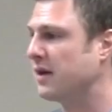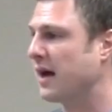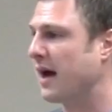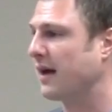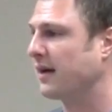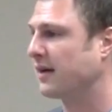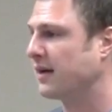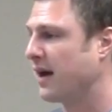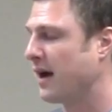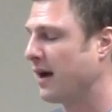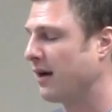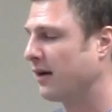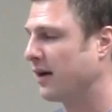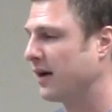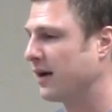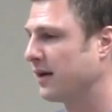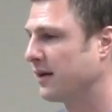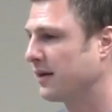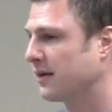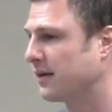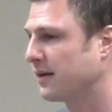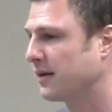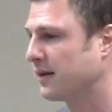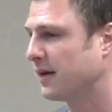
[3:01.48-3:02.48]
not carry.
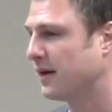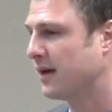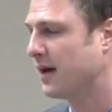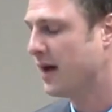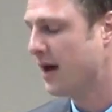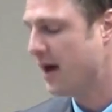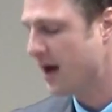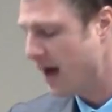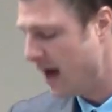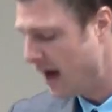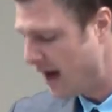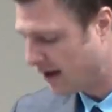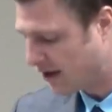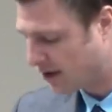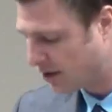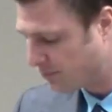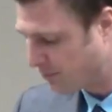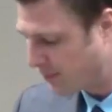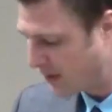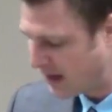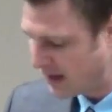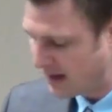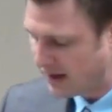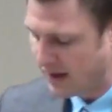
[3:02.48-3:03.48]
It
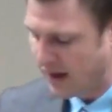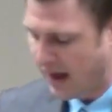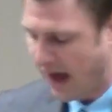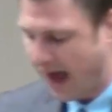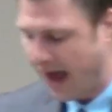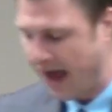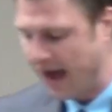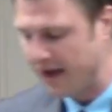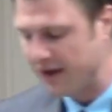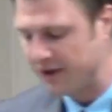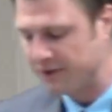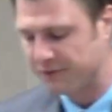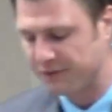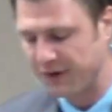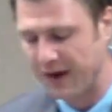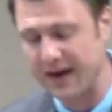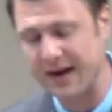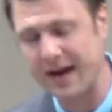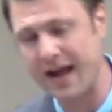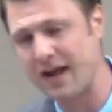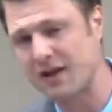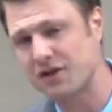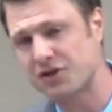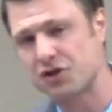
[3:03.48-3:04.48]
could be a
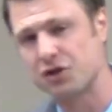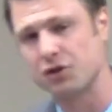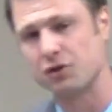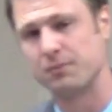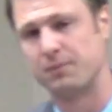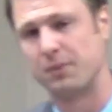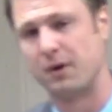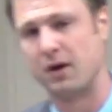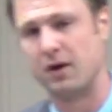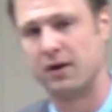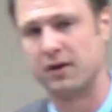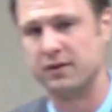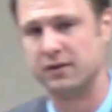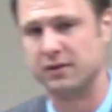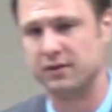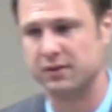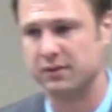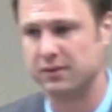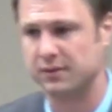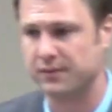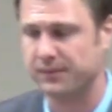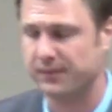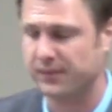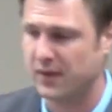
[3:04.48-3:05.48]
financial burden.
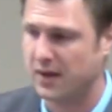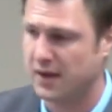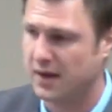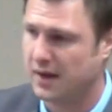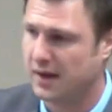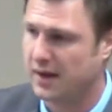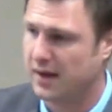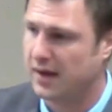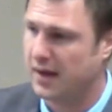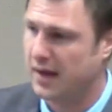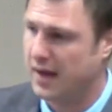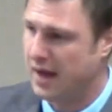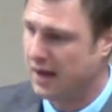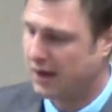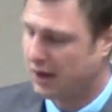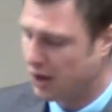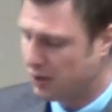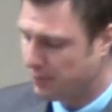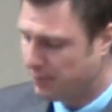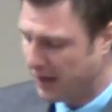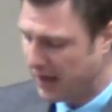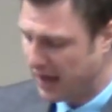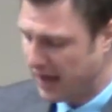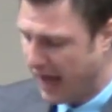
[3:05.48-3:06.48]
It
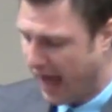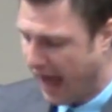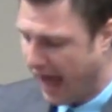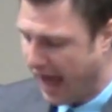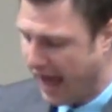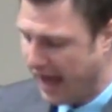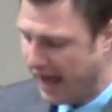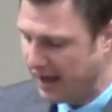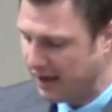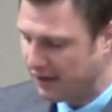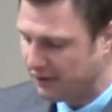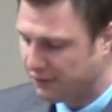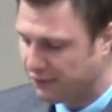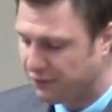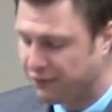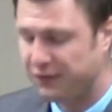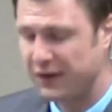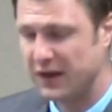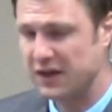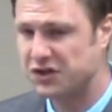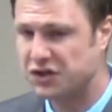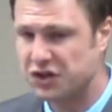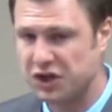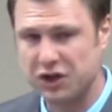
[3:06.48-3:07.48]
could be a
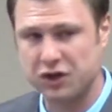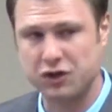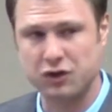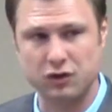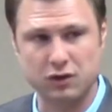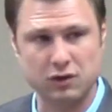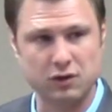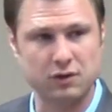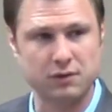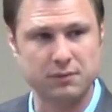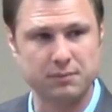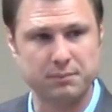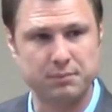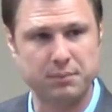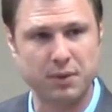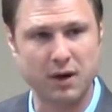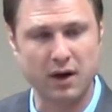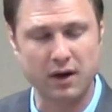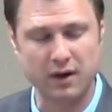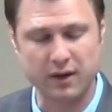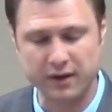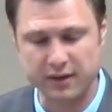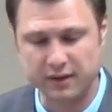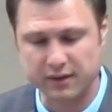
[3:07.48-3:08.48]
physical
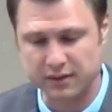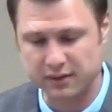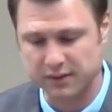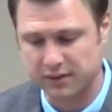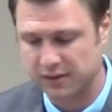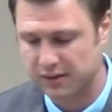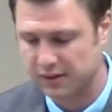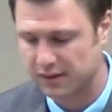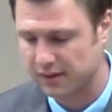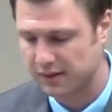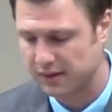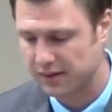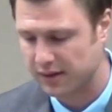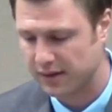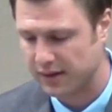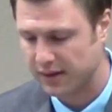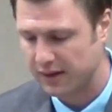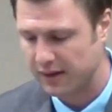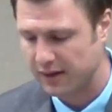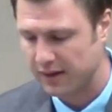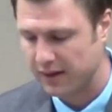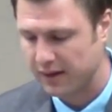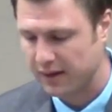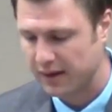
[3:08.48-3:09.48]
burden.
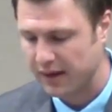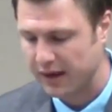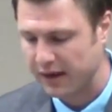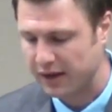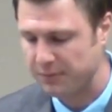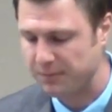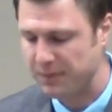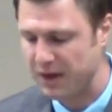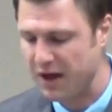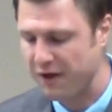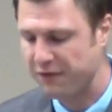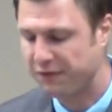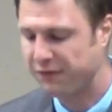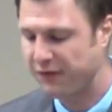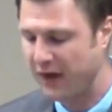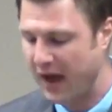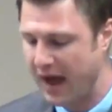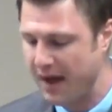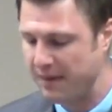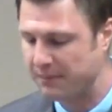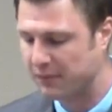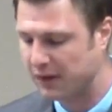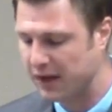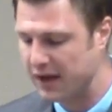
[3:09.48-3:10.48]
It could be a
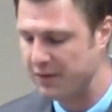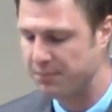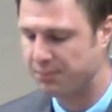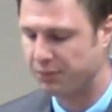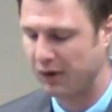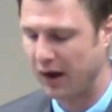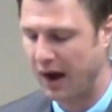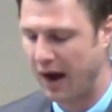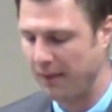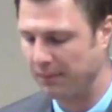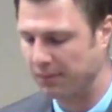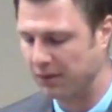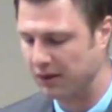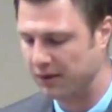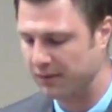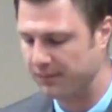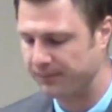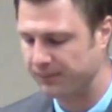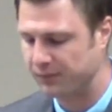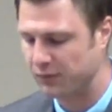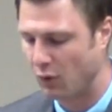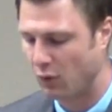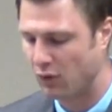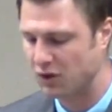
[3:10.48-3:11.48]
family problem
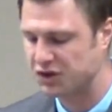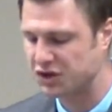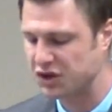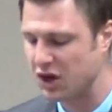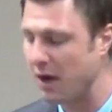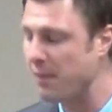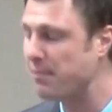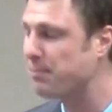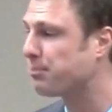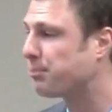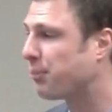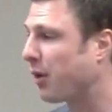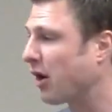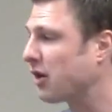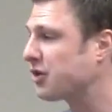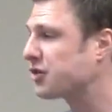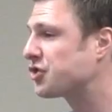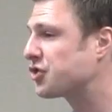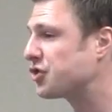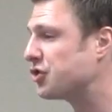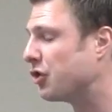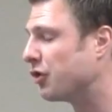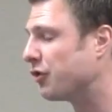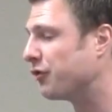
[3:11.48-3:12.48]
or some
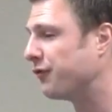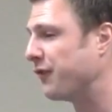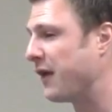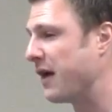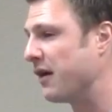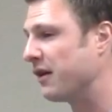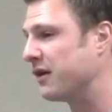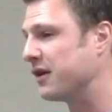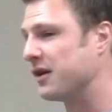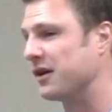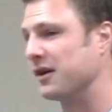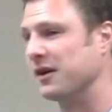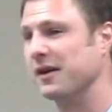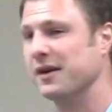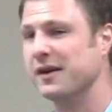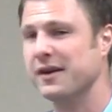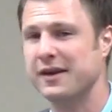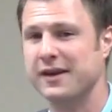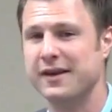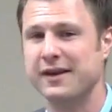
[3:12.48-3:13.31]
personal failure